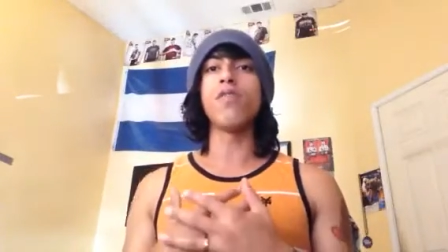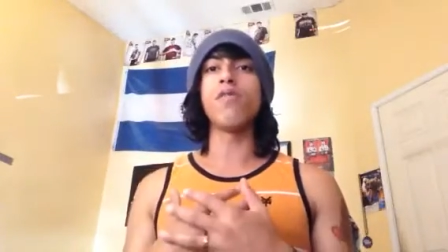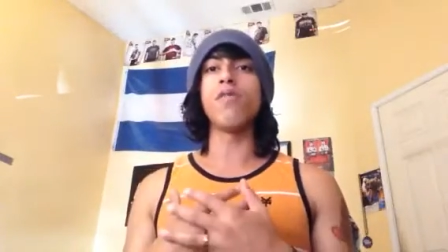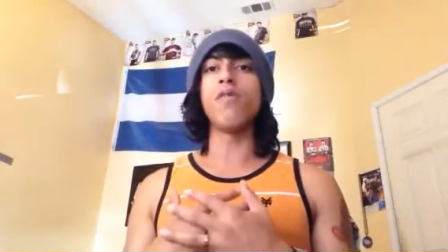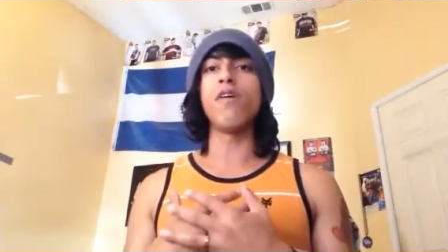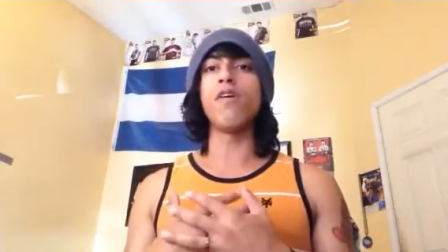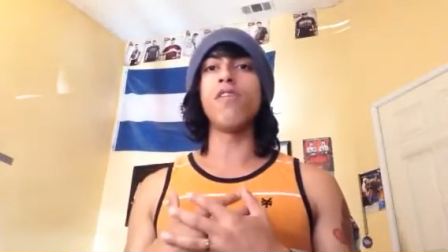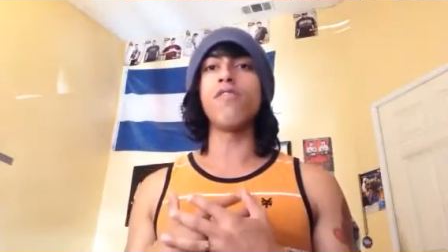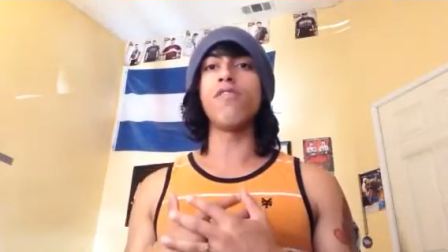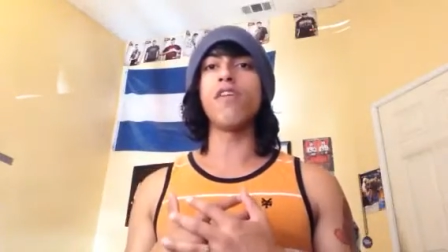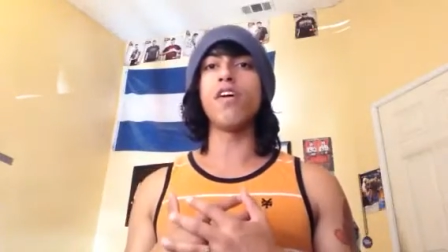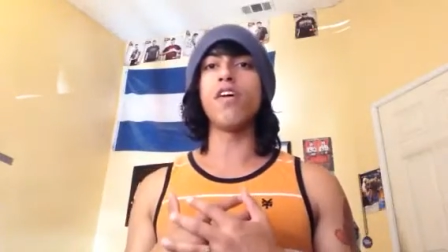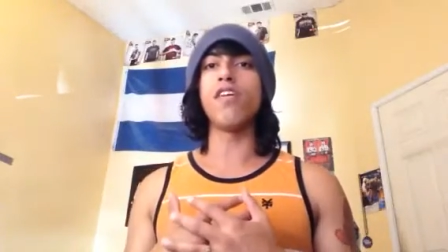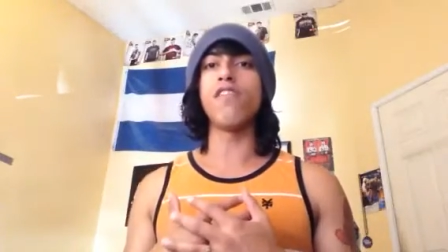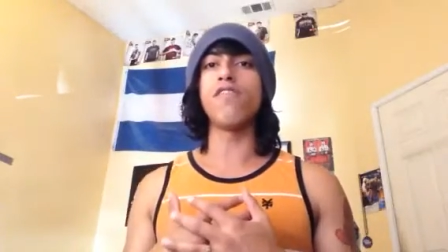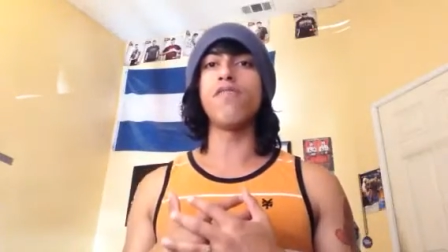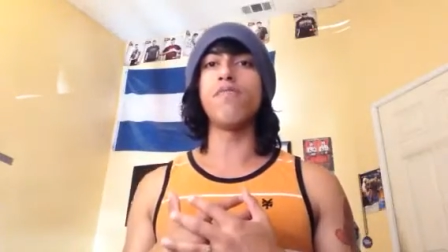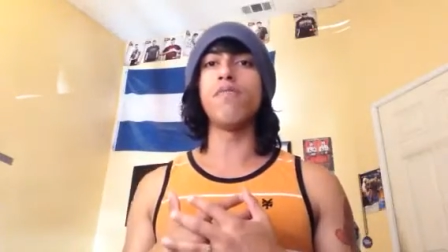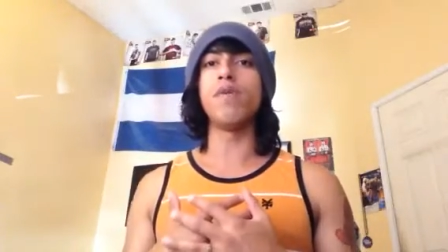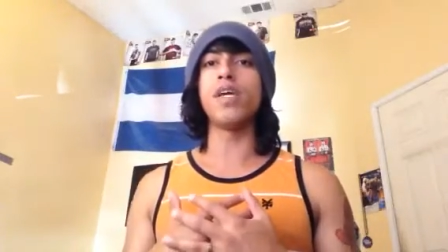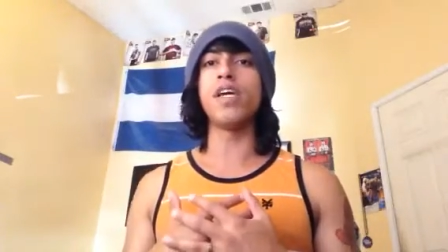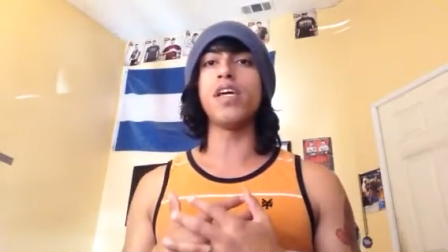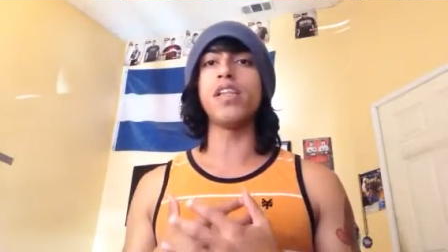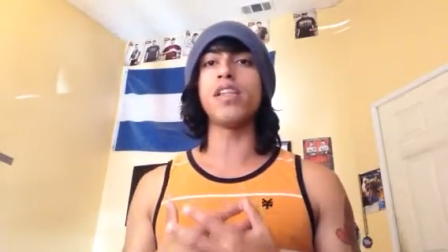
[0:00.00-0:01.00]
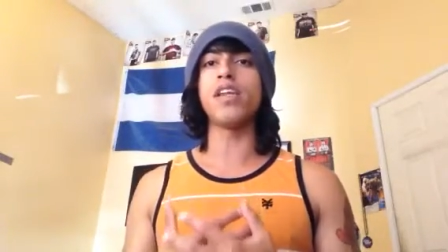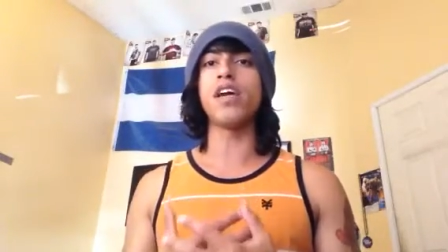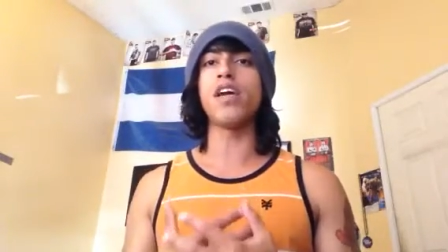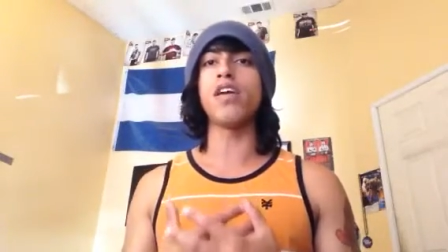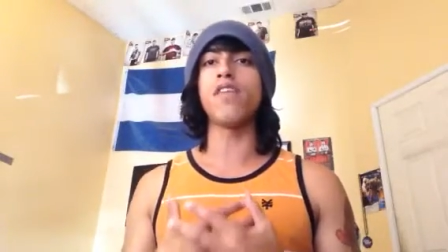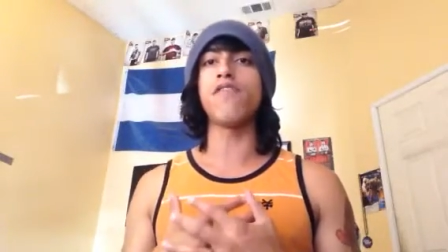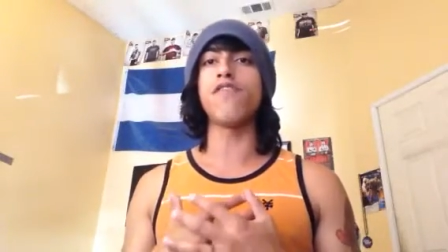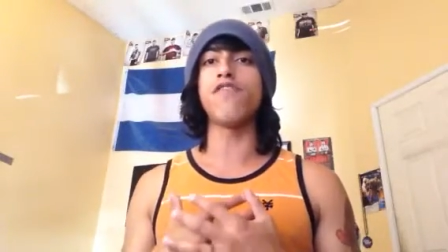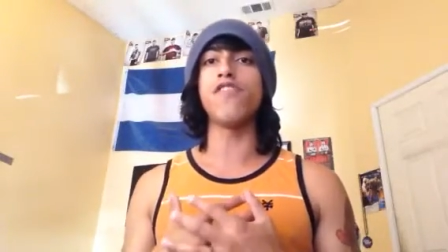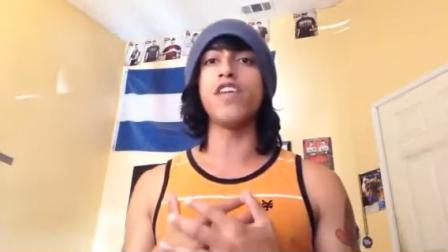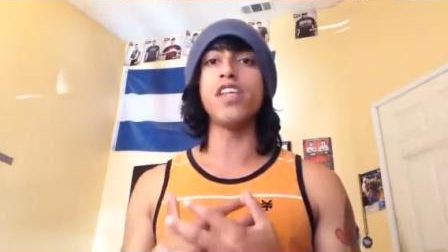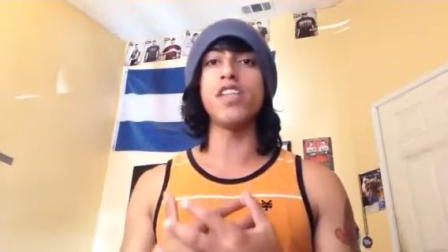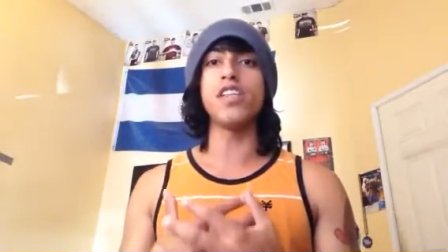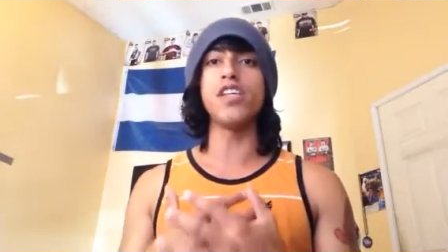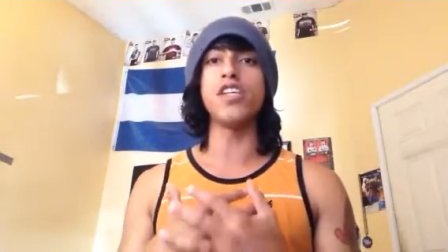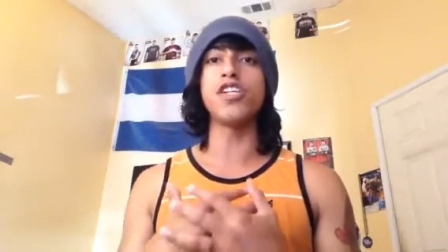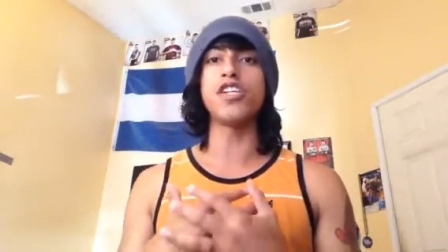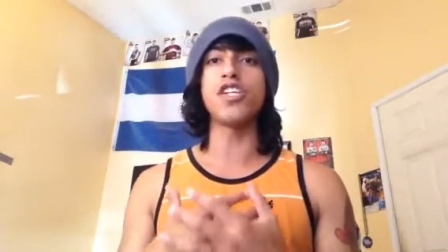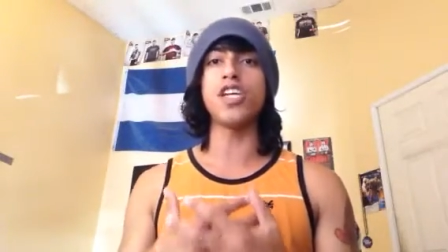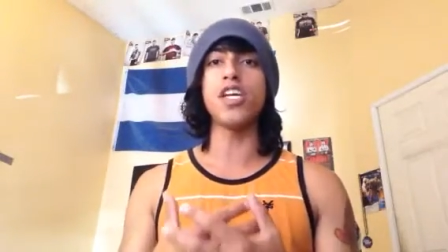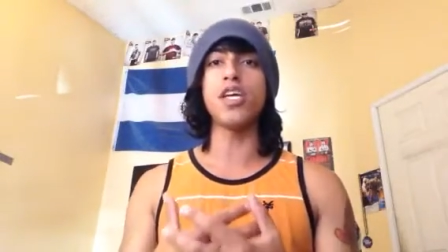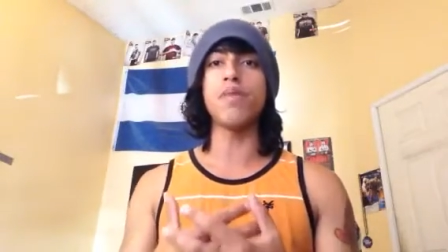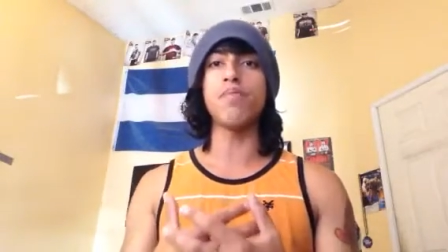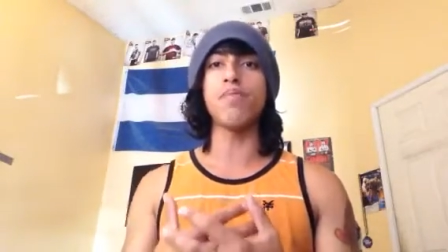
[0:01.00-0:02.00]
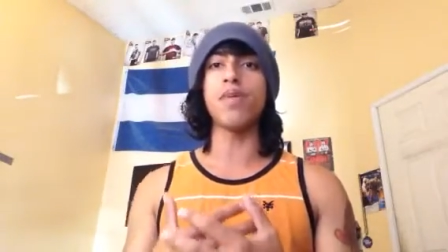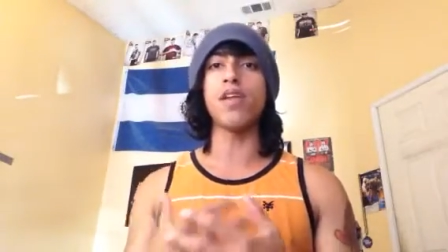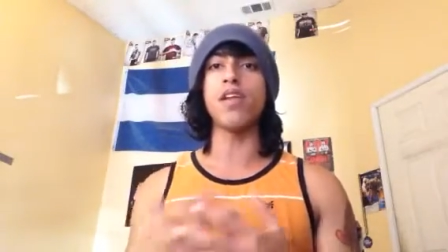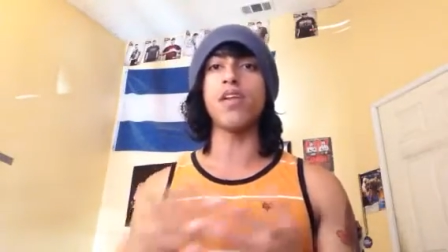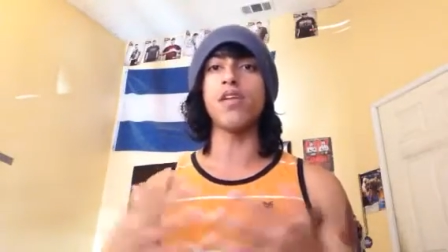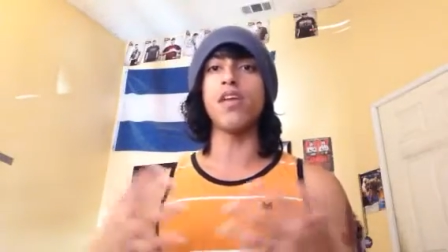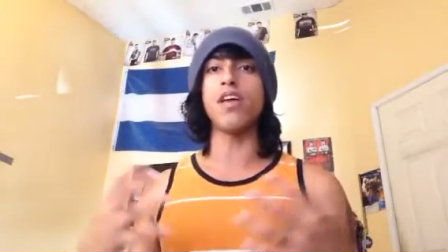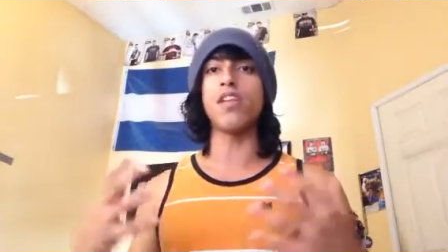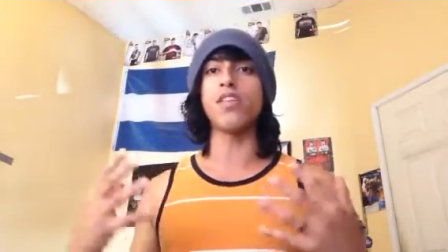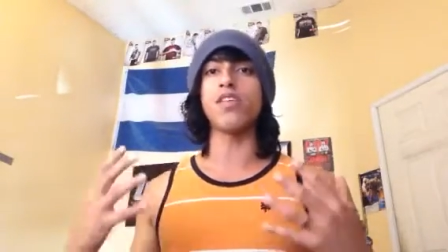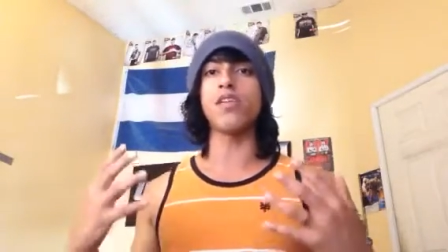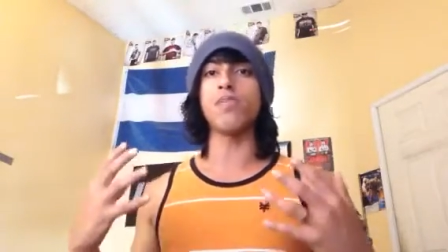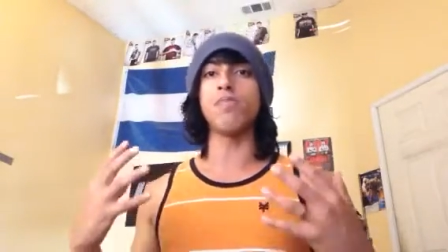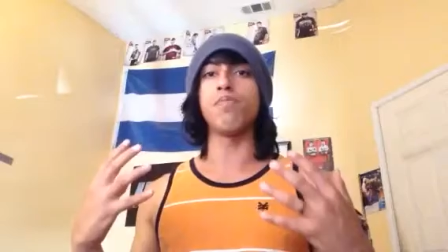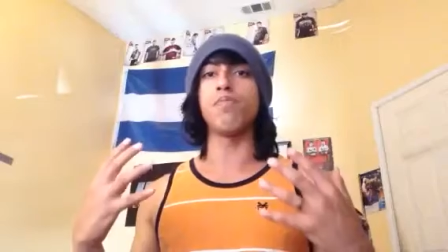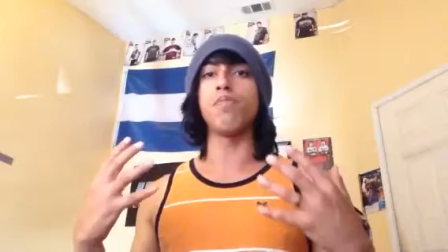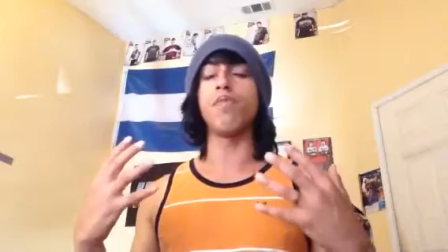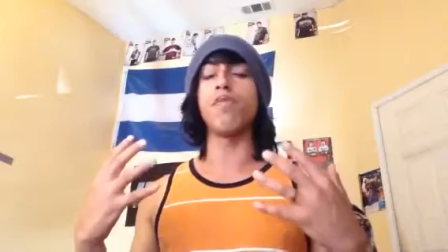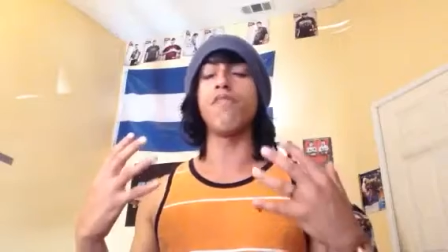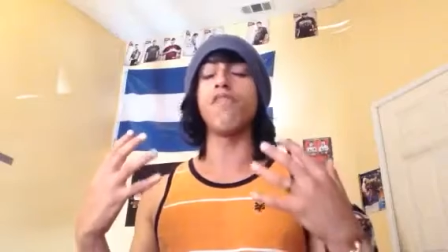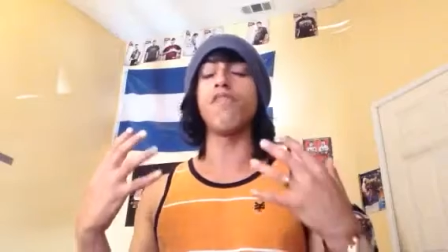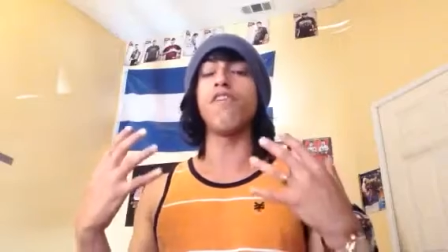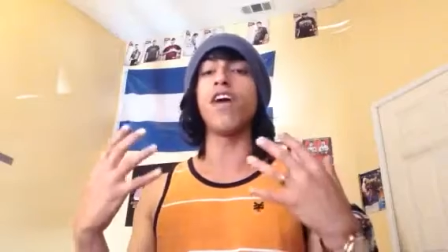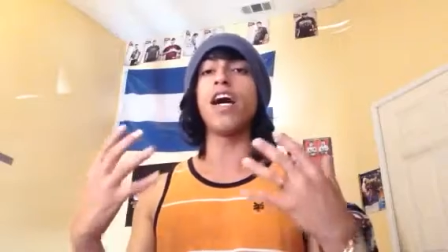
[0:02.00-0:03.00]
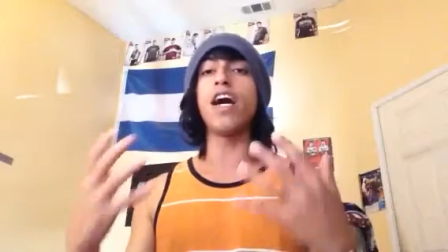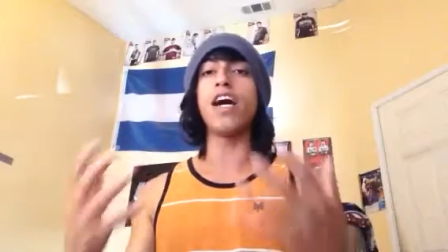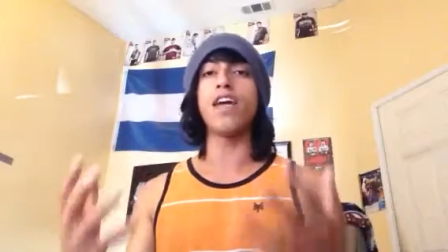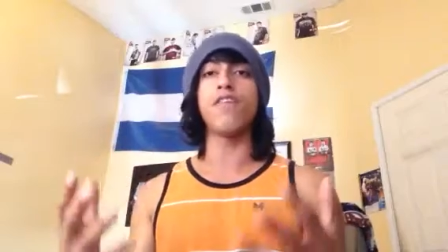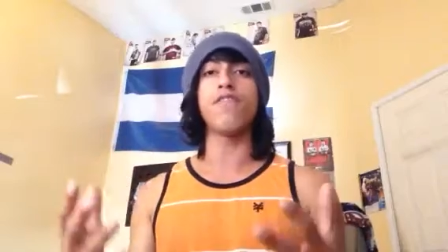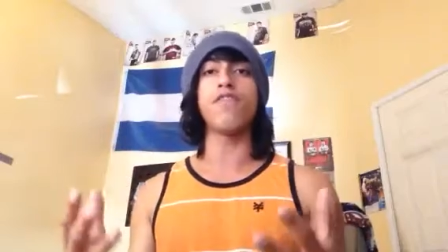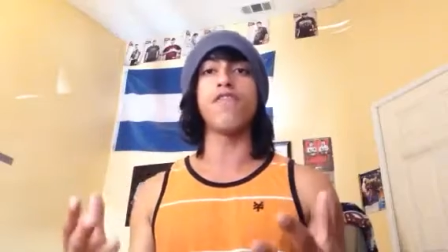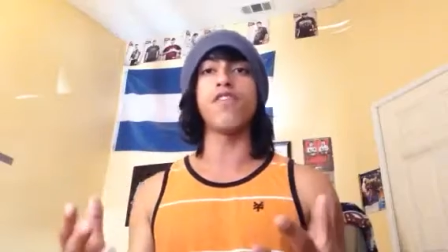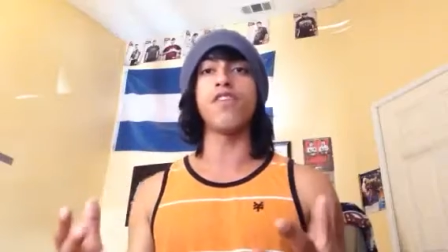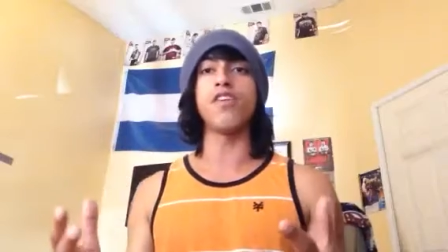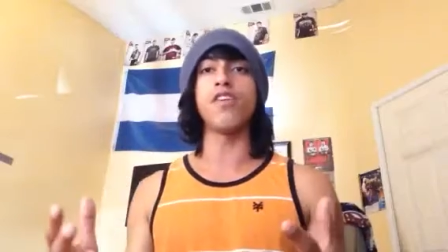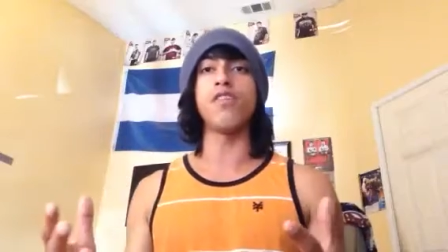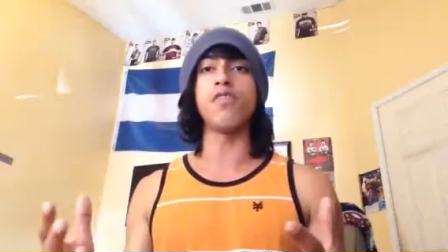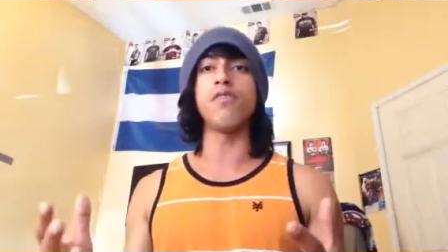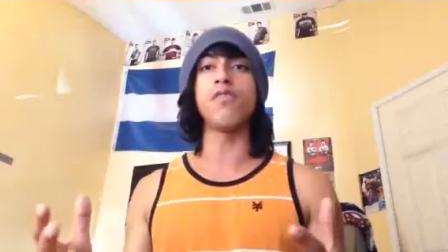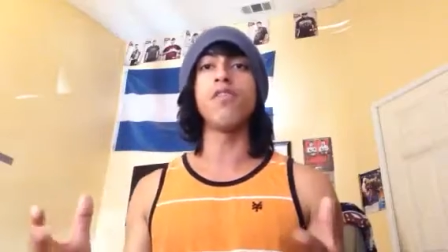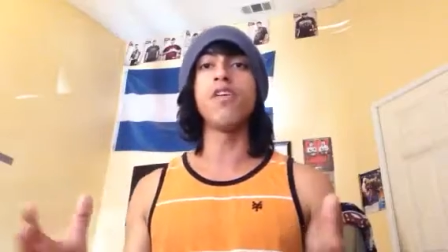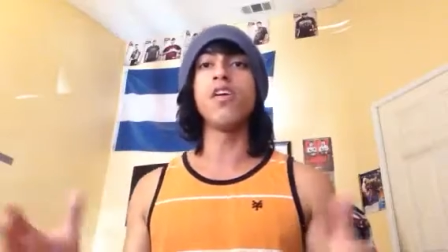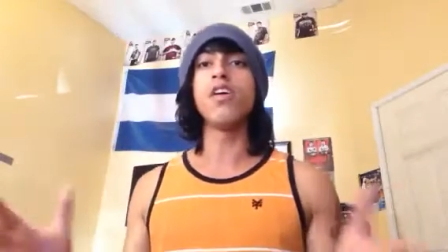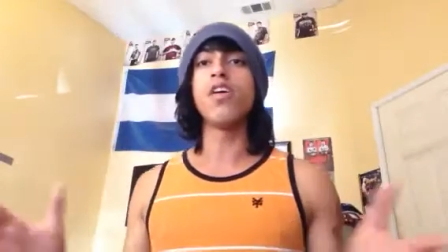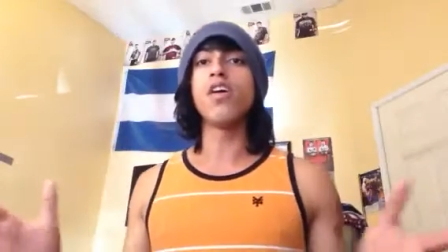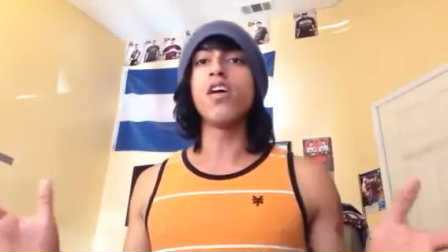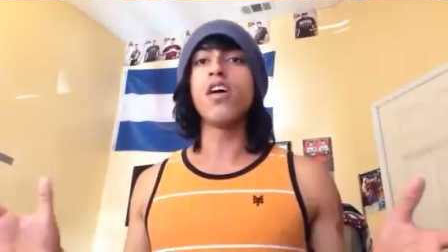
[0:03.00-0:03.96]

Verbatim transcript: of, of being there to feed the sheep and, and to provide for you.